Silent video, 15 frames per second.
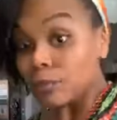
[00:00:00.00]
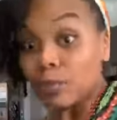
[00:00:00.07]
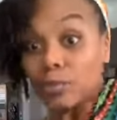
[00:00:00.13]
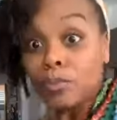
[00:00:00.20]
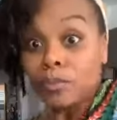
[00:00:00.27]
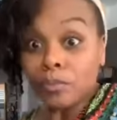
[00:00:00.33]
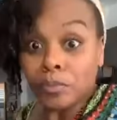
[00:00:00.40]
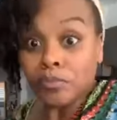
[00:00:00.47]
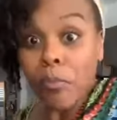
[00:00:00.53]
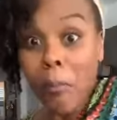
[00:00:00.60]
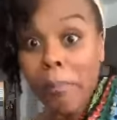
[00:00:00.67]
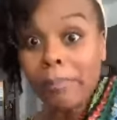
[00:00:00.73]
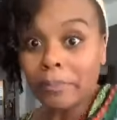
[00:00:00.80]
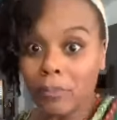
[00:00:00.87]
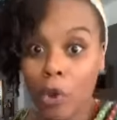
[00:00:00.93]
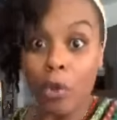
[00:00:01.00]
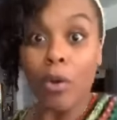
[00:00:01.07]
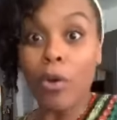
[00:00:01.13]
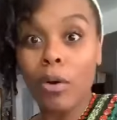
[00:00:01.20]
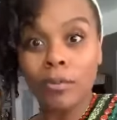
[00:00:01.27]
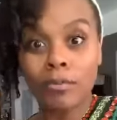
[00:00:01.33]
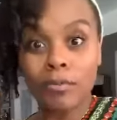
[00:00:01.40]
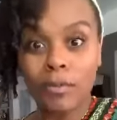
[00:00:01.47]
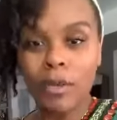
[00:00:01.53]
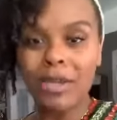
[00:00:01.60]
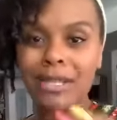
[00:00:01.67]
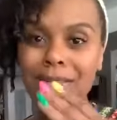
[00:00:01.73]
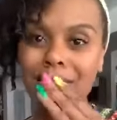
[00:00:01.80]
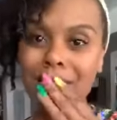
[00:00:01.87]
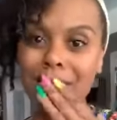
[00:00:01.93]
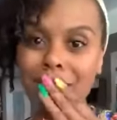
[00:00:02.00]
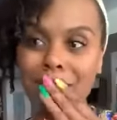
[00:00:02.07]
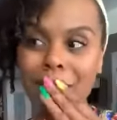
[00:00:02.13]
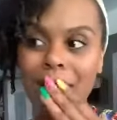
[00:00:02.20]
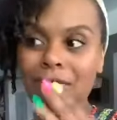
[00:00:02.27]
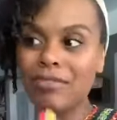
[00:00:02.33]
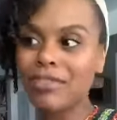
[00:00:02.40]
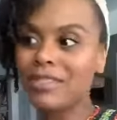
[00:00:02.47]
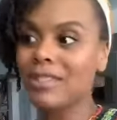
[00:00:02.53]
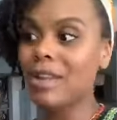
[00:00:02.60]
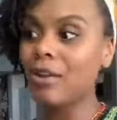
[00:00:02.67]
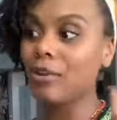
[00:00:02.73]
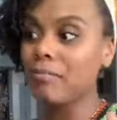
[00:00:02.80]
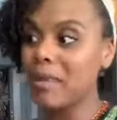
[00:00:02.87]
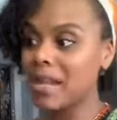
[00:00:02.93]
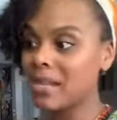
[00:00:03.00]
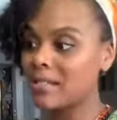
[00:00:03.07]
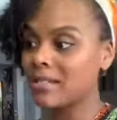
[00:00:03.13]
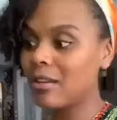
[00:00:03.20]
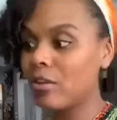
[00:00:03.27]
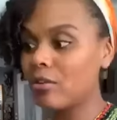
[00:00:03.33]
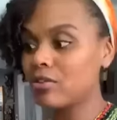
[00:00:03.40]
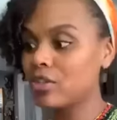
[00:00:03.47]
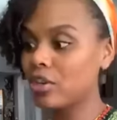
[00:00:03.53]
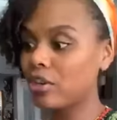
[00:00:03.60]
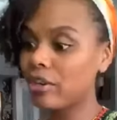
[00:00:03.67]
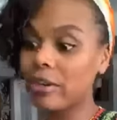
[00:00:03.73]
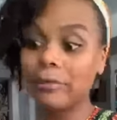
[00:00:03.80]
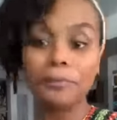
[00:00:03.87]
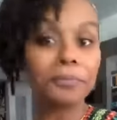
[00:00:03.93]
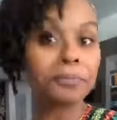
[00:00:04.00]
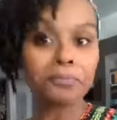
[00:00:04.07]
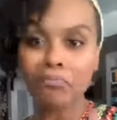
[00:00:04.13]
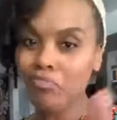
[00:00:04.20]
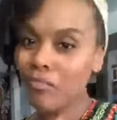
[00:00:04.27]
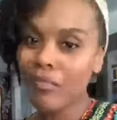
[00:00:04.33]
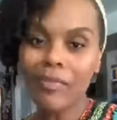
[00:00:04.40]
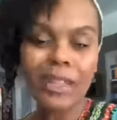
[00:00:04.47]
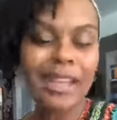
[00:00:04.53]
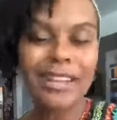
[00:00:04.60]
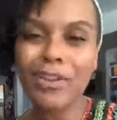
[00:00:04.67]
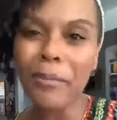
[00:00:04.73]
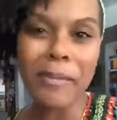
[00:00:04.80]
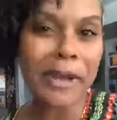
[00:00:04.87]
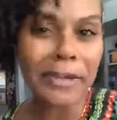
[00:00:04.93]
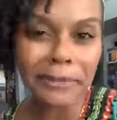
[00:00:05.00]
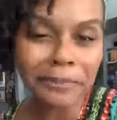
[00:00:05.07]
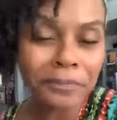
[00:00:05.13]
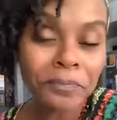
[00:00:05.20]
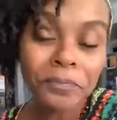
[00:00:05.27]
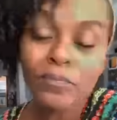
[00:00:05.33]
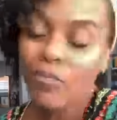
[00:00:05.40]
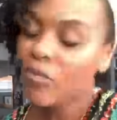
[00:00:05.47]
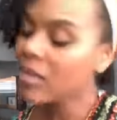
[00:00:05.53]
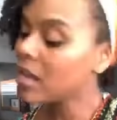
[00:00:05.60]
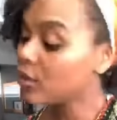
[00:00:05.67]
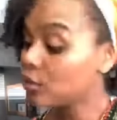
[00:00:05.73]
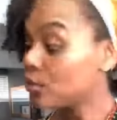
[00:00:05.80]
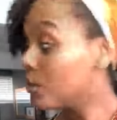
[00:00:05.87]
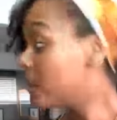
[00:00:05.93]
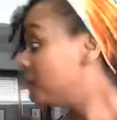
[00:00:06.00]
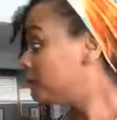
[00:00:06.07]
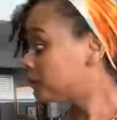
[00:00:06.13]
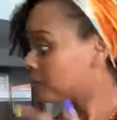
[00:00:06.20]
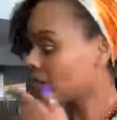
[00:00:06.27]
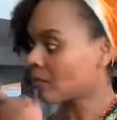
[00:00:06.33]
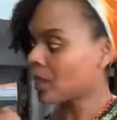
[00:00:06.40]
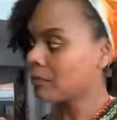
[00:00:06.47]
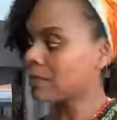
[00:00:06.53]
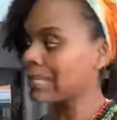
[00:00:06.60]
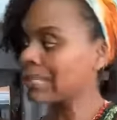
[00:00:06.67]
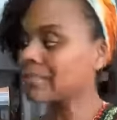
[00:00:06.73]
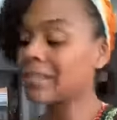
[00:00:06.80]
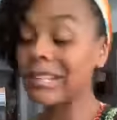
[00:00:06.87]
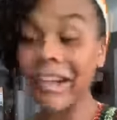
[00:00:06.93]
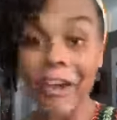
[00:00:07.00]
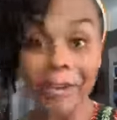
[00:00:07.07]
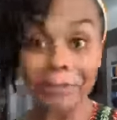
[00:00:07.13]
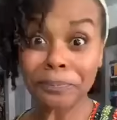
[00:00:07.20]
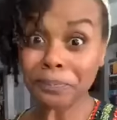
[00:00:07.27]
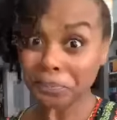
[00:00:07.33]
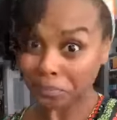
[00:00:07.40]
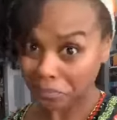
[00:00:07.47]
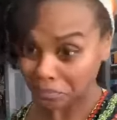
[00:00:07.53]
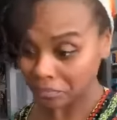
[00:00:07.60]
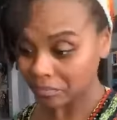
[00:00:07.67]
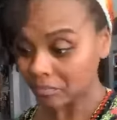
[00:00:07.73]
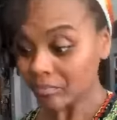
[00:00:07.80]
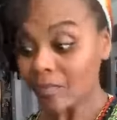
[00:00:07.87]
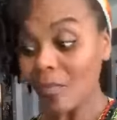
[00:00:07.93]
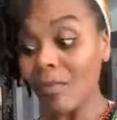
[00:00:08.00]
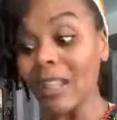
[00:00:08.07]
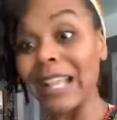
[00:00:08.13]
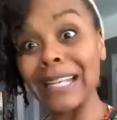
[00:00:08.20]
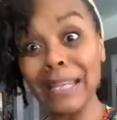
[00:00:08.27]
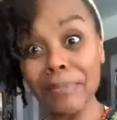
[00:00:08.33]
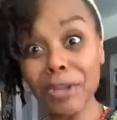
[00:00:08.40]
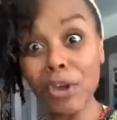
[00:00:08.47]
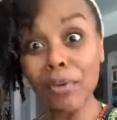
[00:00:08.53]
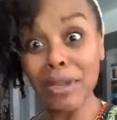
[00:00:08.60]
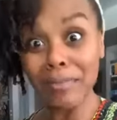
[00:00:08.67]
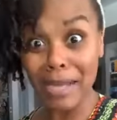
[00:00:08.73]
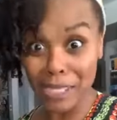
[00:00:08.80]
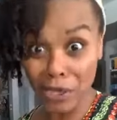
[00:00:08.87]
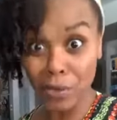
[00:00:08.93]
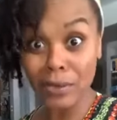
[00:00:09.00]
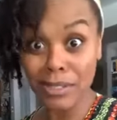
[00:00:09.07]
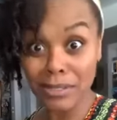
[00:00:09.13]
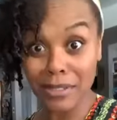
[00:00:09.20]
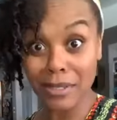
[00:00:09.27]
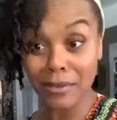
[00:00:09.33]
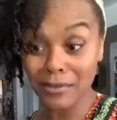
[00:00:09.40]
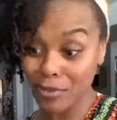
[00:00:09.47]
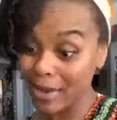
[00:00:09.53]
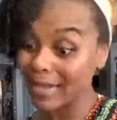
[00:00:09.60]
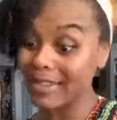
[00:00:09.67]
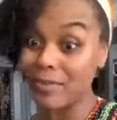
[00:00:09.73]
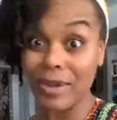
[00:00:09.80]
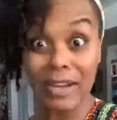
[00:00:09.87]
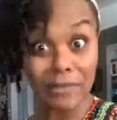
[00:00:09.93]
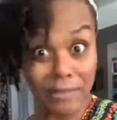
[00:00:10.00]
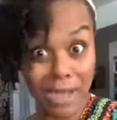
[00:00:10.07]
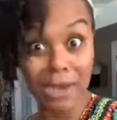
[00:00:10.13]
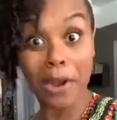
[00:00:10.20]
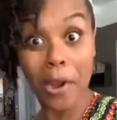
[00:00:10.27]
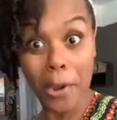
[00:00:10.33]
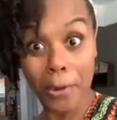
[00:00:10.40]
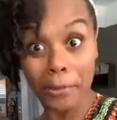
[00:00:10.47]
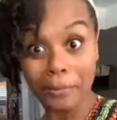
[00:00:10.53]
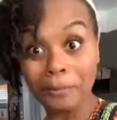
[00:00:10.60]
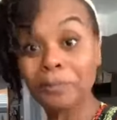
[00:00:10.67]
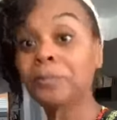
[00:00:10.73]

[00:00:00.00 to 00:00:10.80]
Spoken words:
Mm-hmm. Or no, that's Tina Turner. I'm gonna say or Petty Turner. It don't matter. Anywho, I'm looking at the clock. Let me go get my notes and stuff so I can get ready for my call.